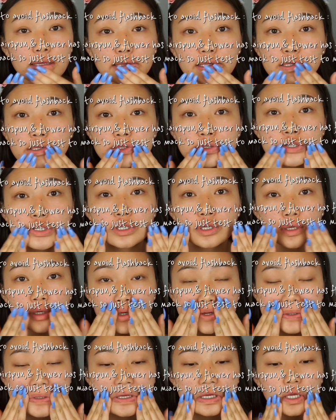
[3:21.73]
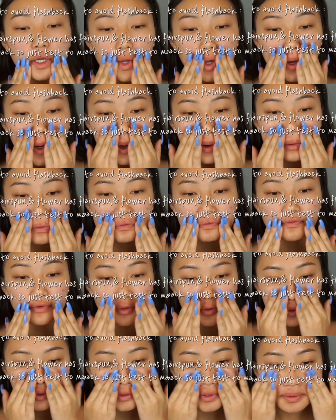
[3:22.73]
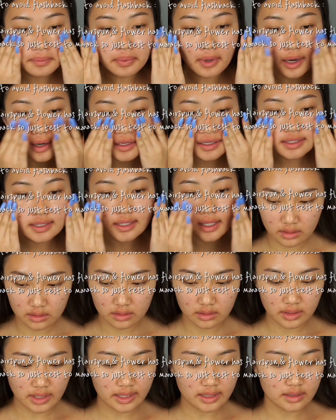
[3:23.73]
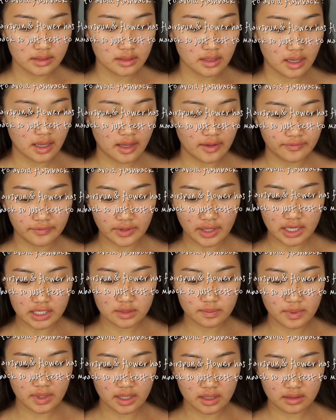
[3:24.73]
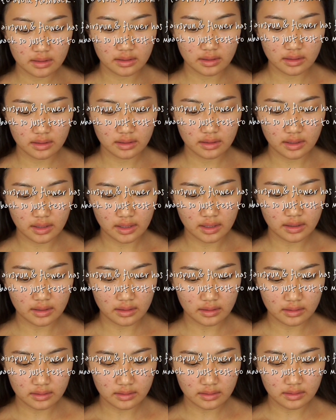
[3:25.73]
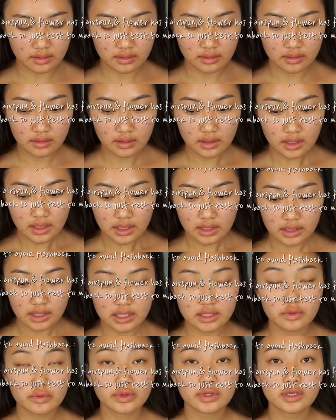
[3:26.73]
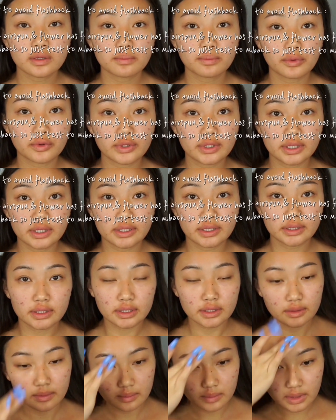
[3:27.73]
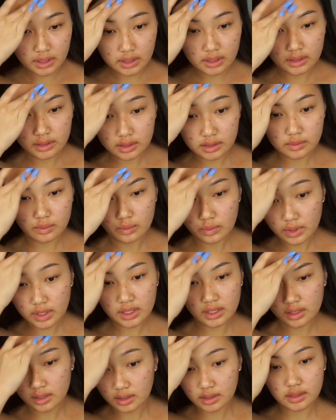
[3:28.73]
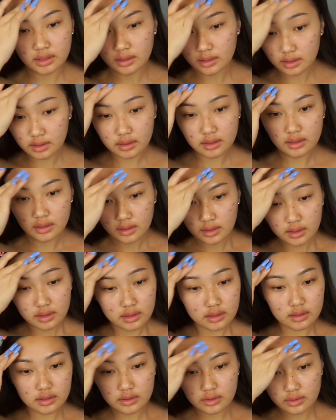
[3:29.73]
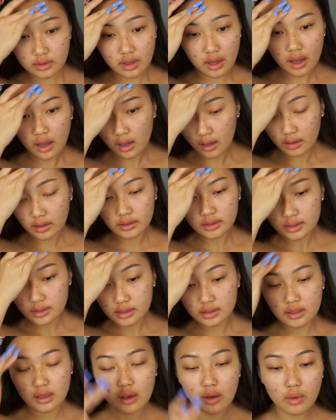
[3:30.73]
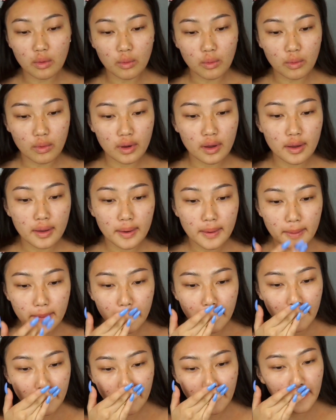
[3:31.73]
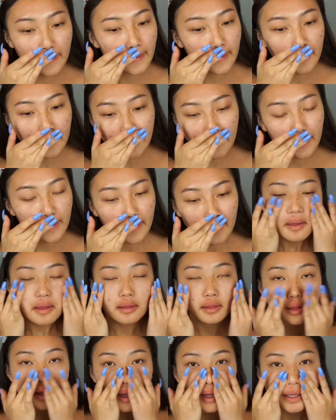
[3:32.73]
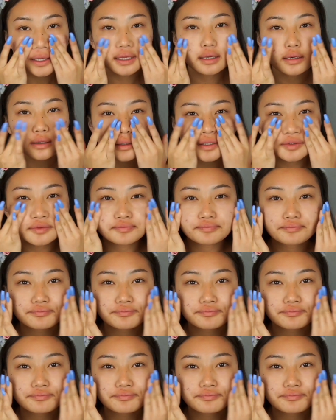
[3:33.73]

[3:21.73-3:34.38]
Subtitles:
you should go for products that does not have flashback, and that's really important because we do not want to look like a